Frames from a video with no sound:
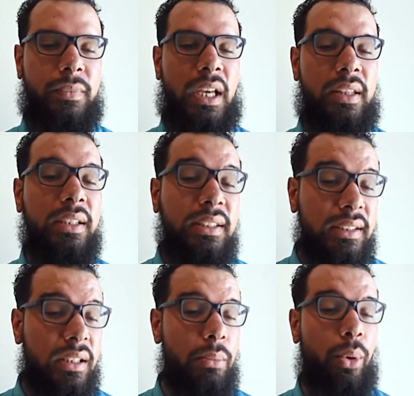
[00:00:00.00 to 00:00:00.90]
Now, this
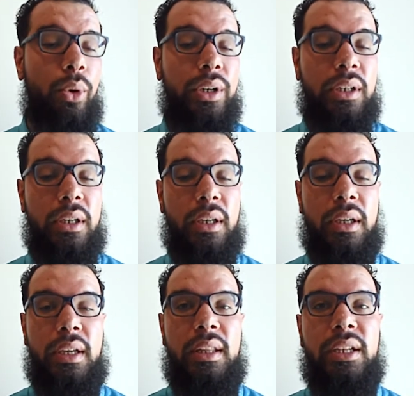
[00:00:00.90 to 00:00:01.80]
is important
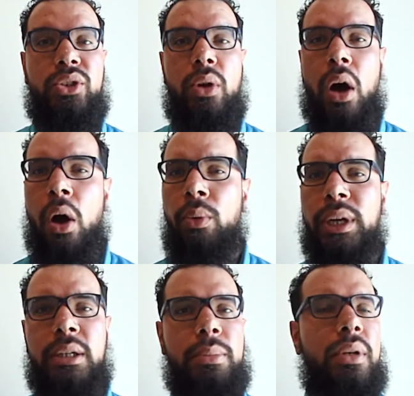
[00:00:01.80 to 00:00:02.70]
that you
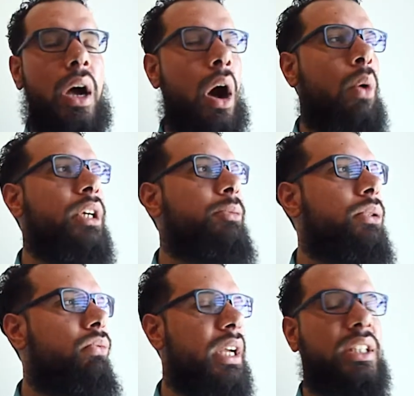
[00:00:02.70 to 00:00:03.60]
already always be
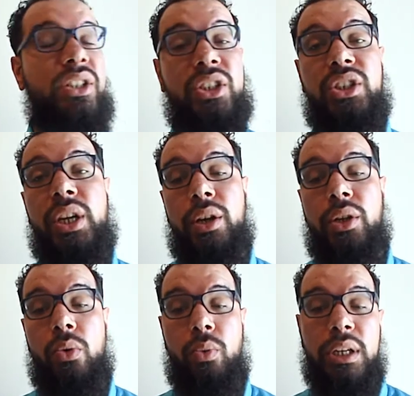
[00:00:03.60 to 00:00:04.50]
ready to share
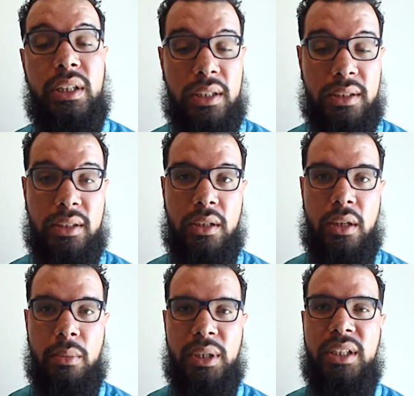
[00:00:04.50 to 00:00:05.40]
your witness
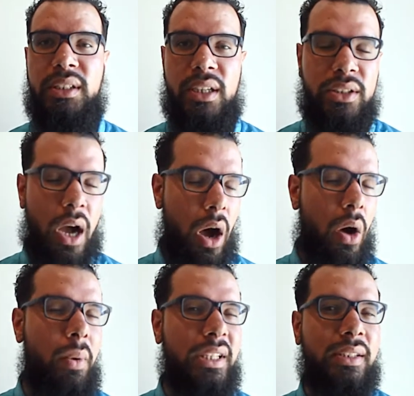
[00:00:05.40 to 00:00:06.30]
because there's
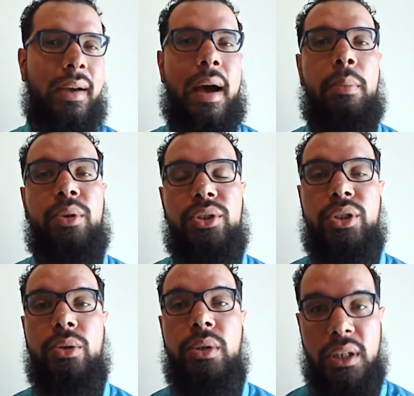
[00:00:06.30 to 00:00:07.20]
always an
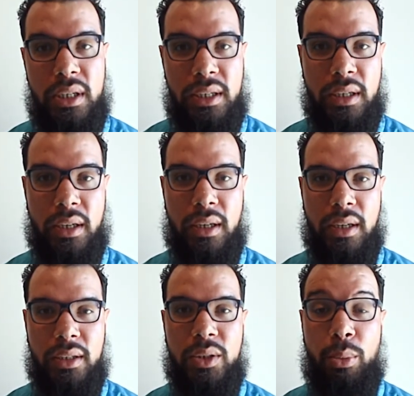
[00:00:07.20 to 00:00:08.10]
opportunity
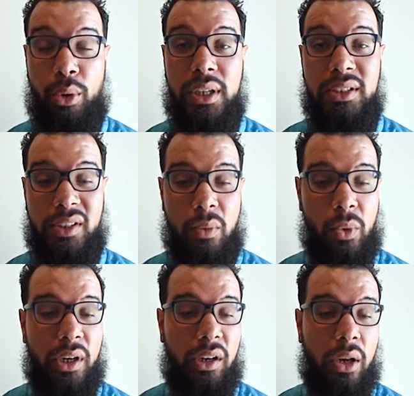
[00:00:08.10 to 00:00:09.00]
to bring
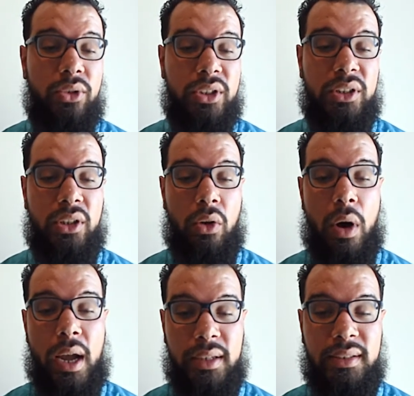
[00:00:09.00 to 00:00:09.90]
someone closer to
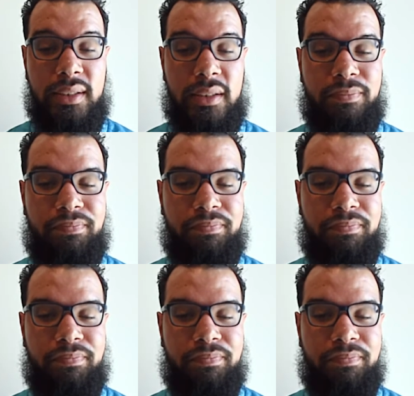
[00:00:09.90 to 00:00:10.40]
Christ.